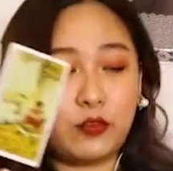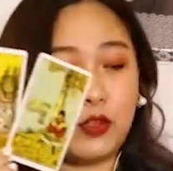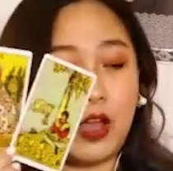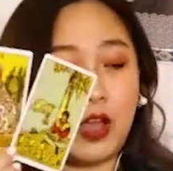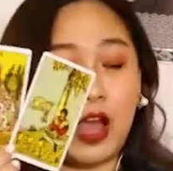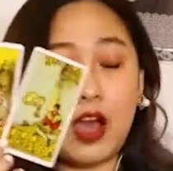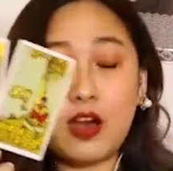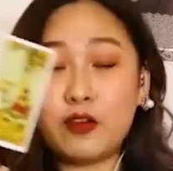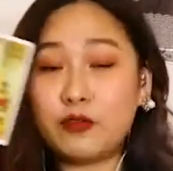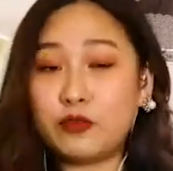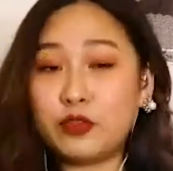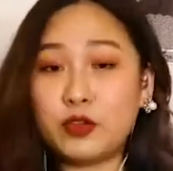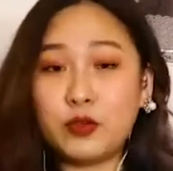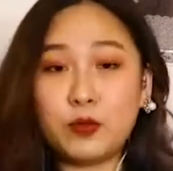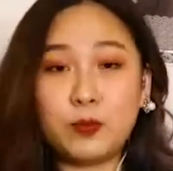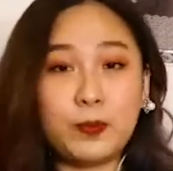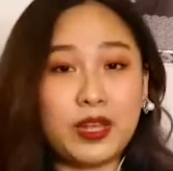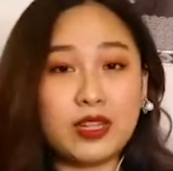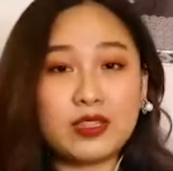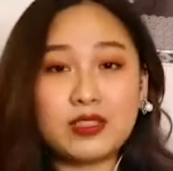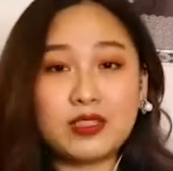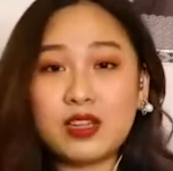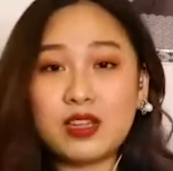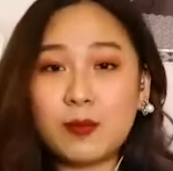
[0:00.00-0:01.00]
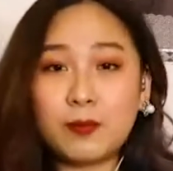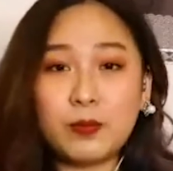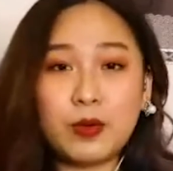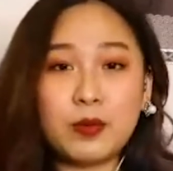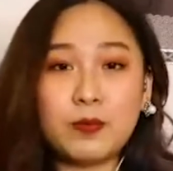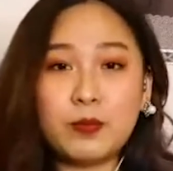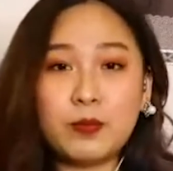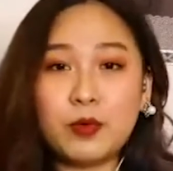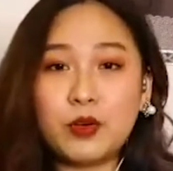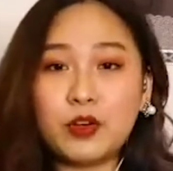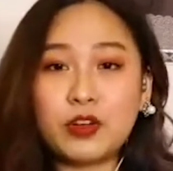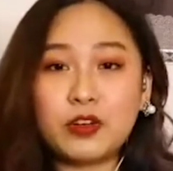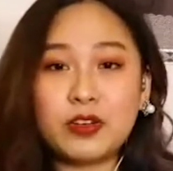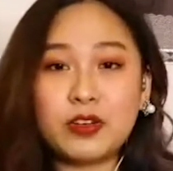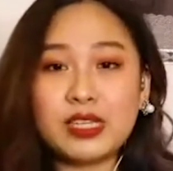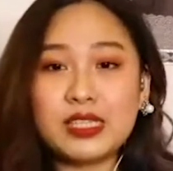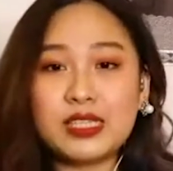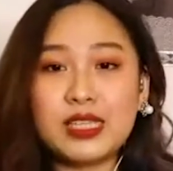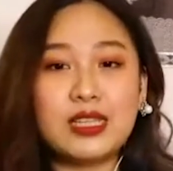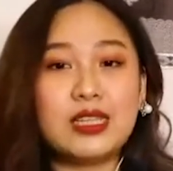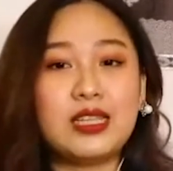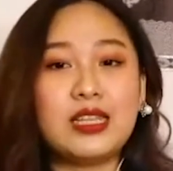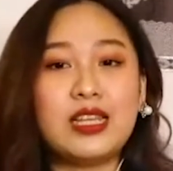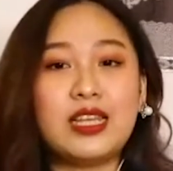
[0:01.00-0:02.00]
Have you picked up a book
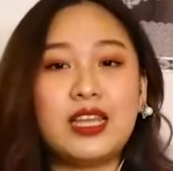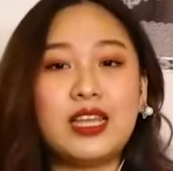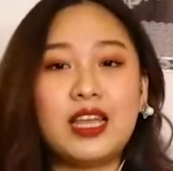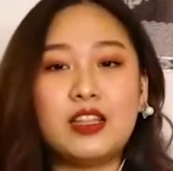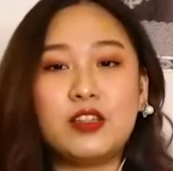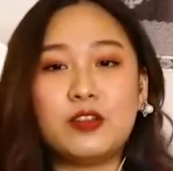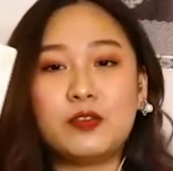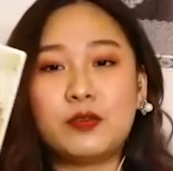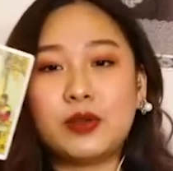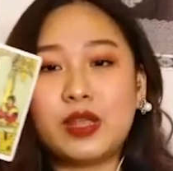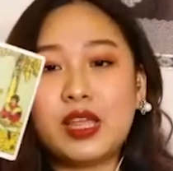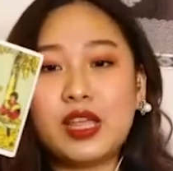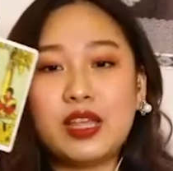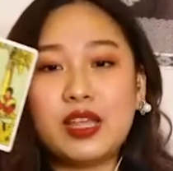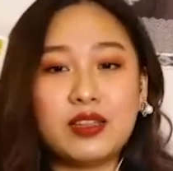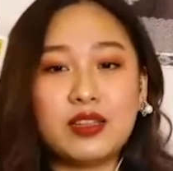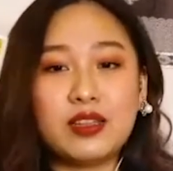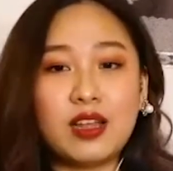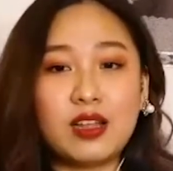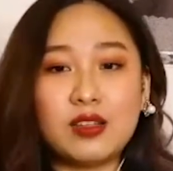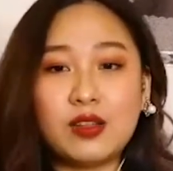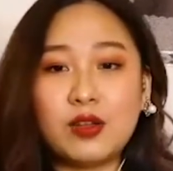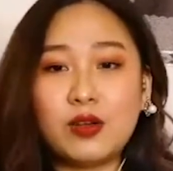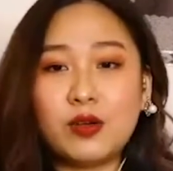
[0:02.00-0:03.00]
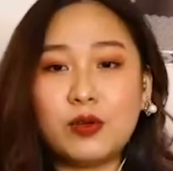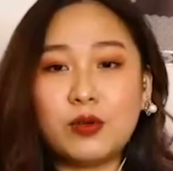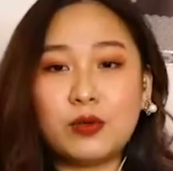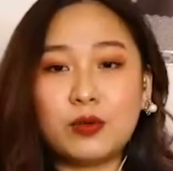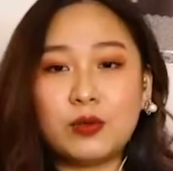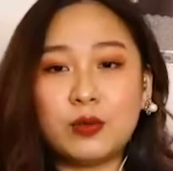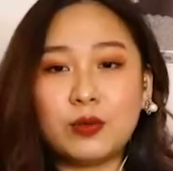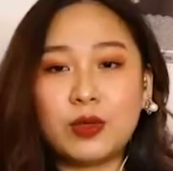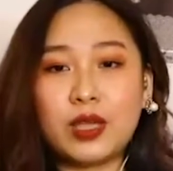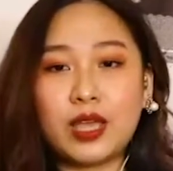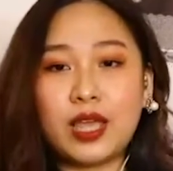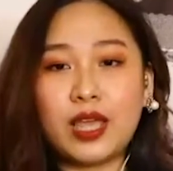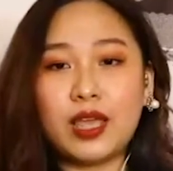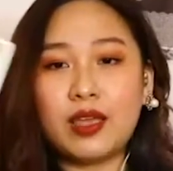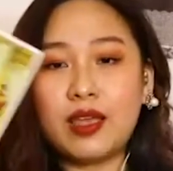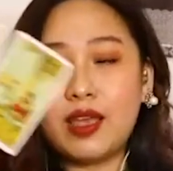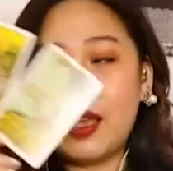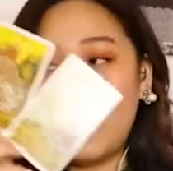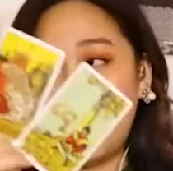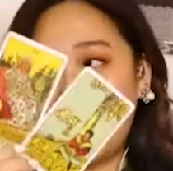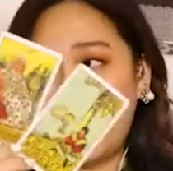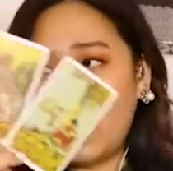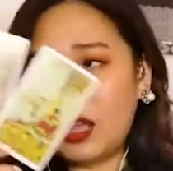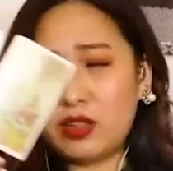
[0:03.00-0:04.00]
recently and read alone?
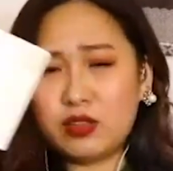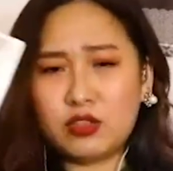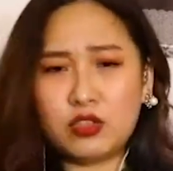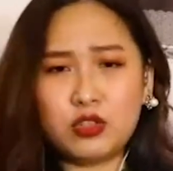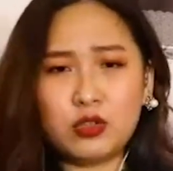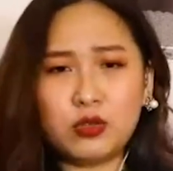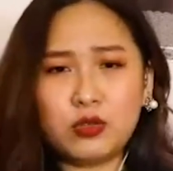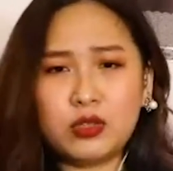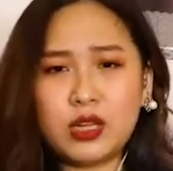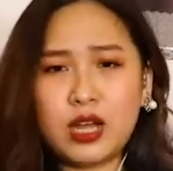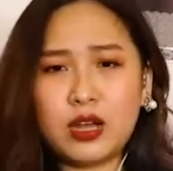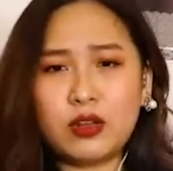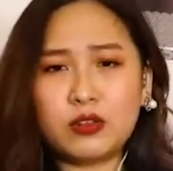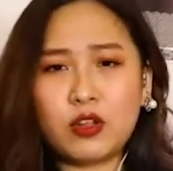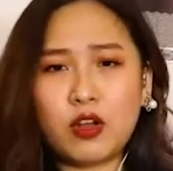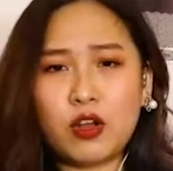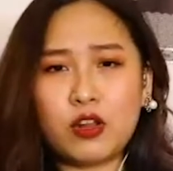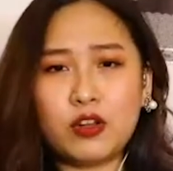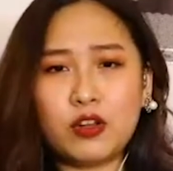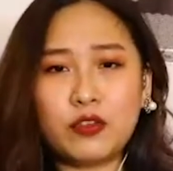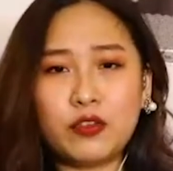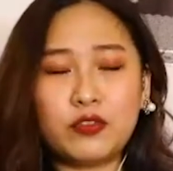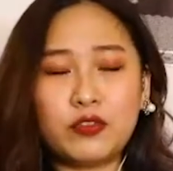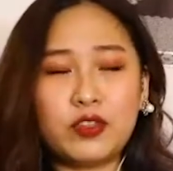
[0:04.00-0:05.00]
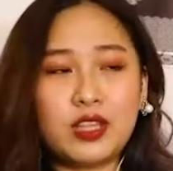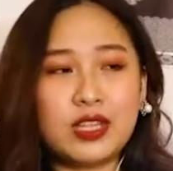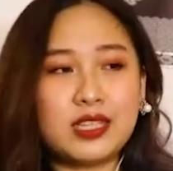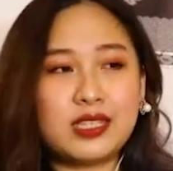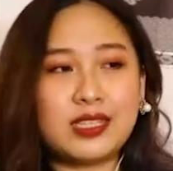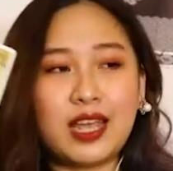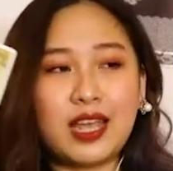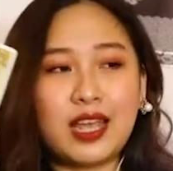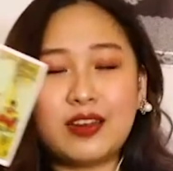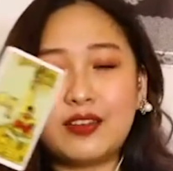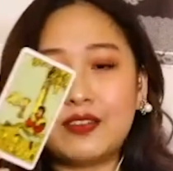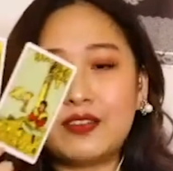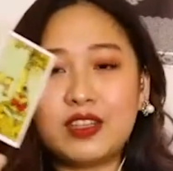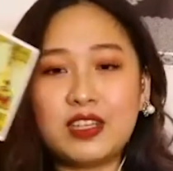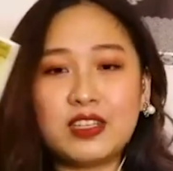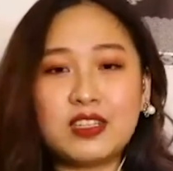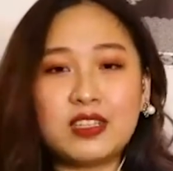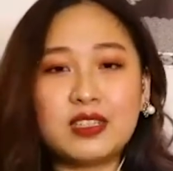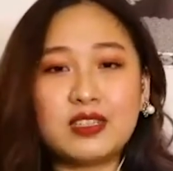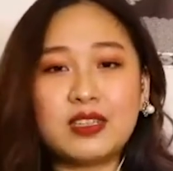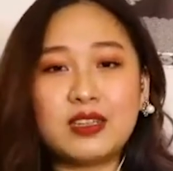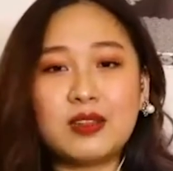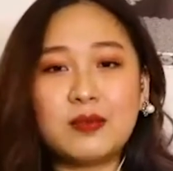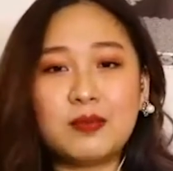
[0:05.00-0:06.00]
Okay, and tune out all of this kind of
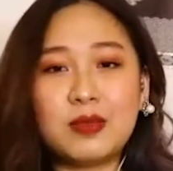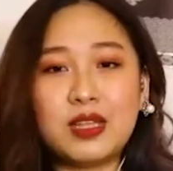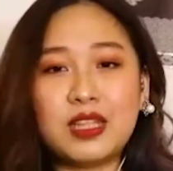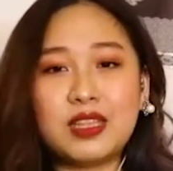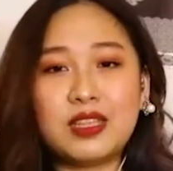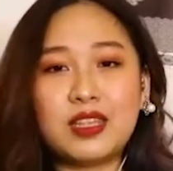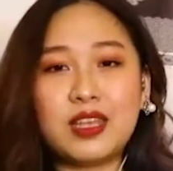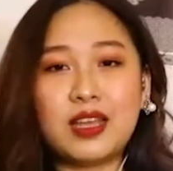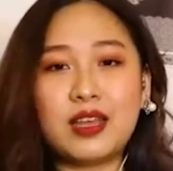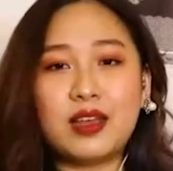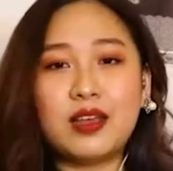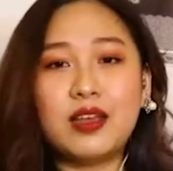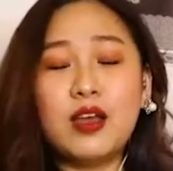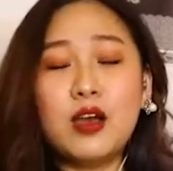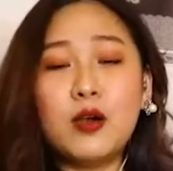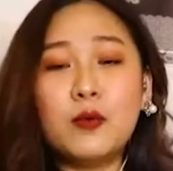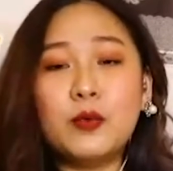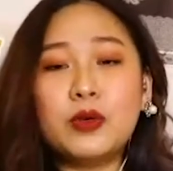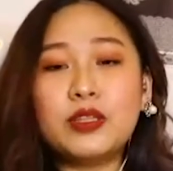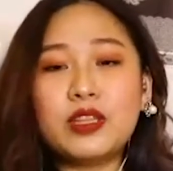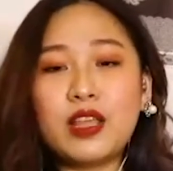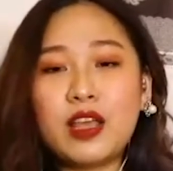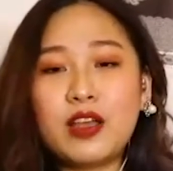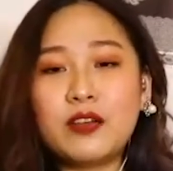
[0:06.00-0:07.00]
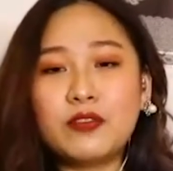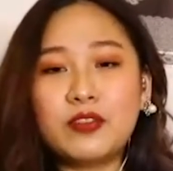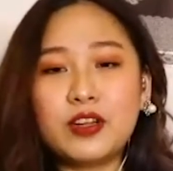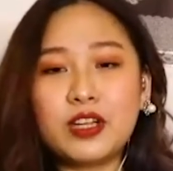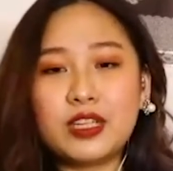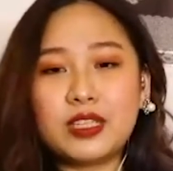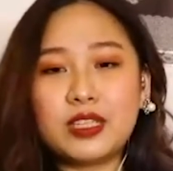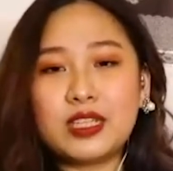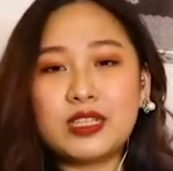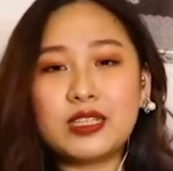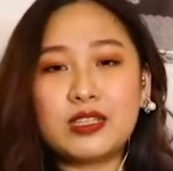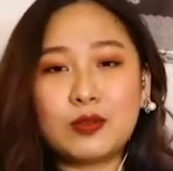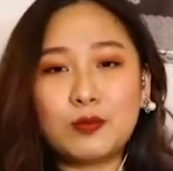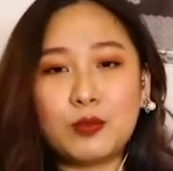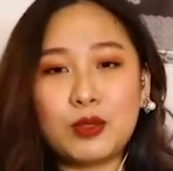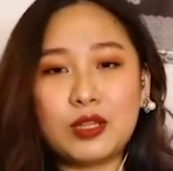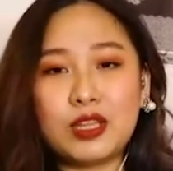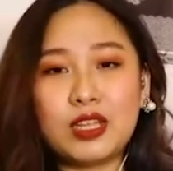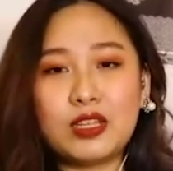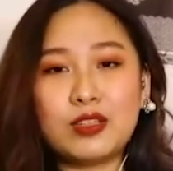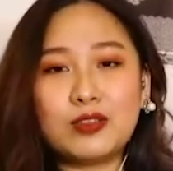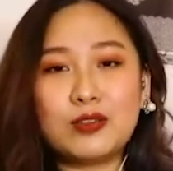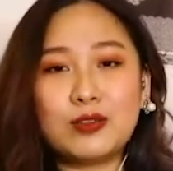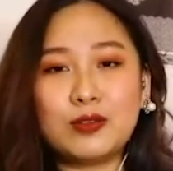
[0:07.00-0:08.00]
digital media, whatever it is that we
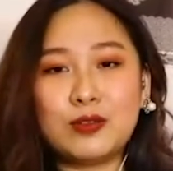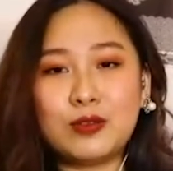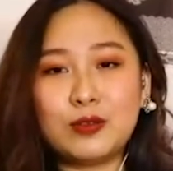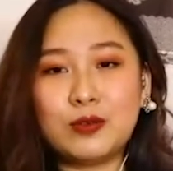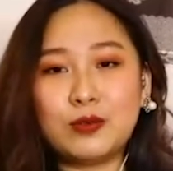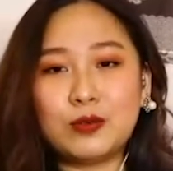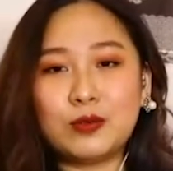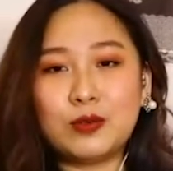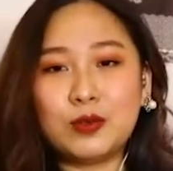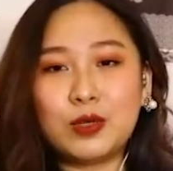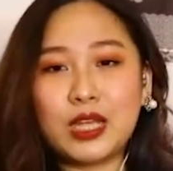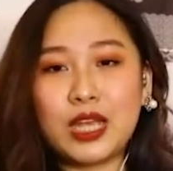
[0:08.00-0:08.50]
need to do.